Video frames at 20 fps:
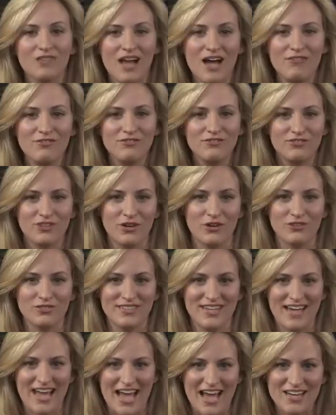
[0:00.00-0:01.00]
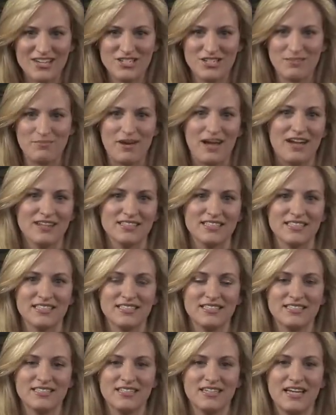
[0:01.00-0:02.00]
lava flows and ash
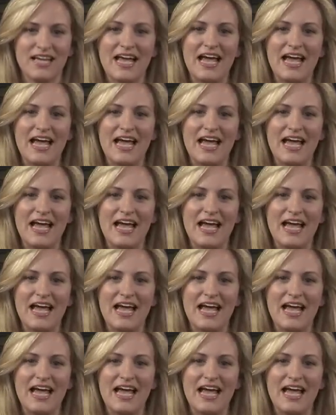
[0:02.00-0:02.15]
deposits.